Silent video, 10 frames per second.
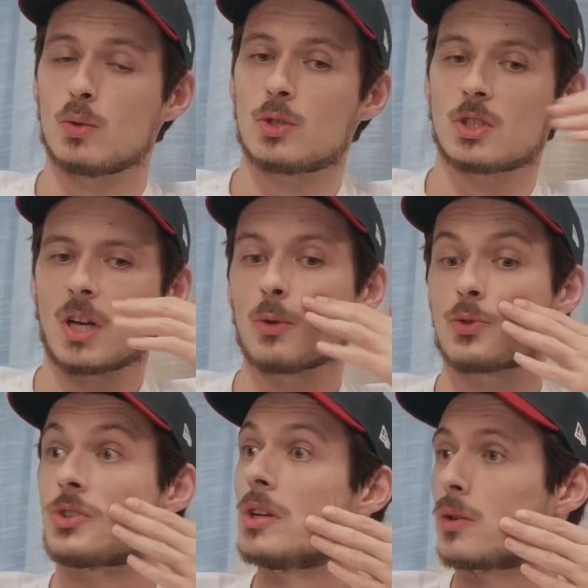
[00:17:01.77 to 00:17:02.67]
it
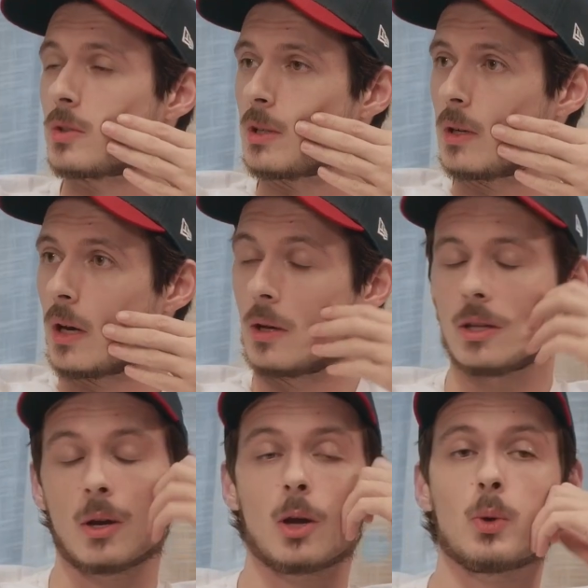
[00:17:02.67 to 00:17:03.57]
sounds seriously,
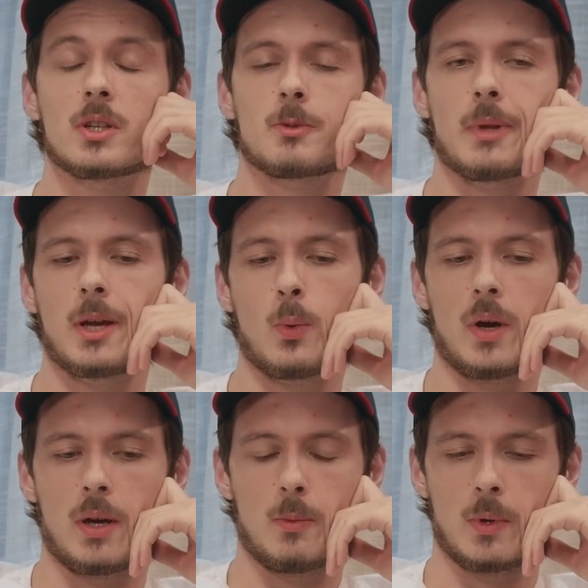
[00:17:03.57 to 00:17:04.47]
and I will explain
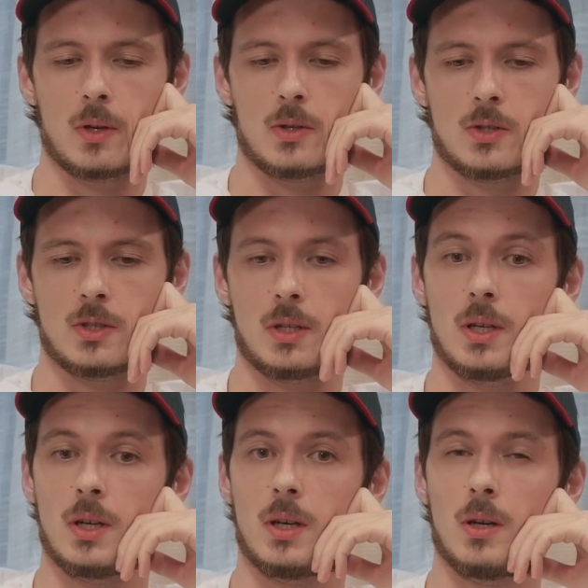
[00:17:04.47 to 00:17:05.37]
why. Because
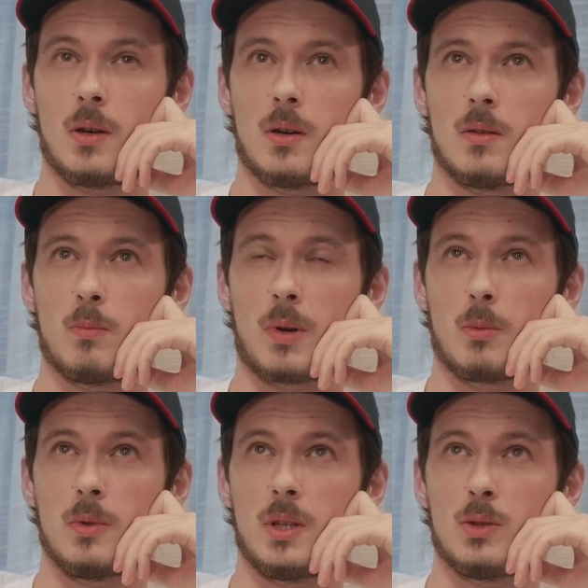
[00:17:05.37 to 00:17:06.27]

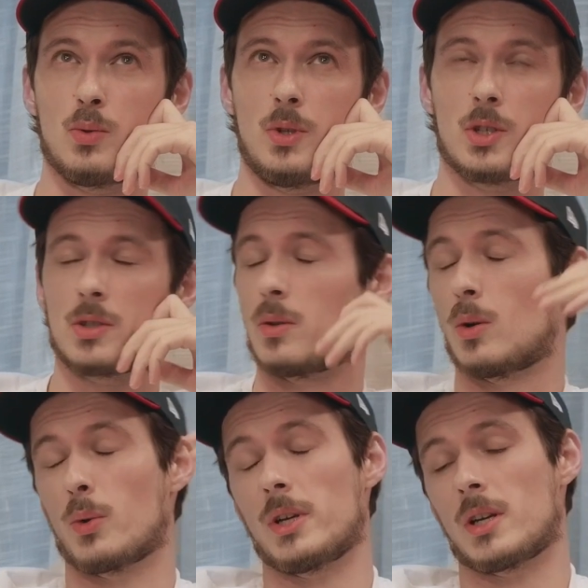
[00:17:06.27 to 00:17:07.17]
probably 2 years
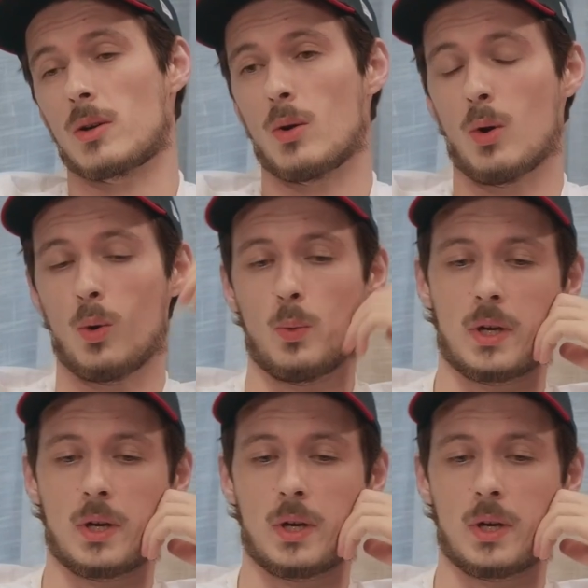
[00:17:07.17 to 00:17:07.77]
ago, or a year ago, we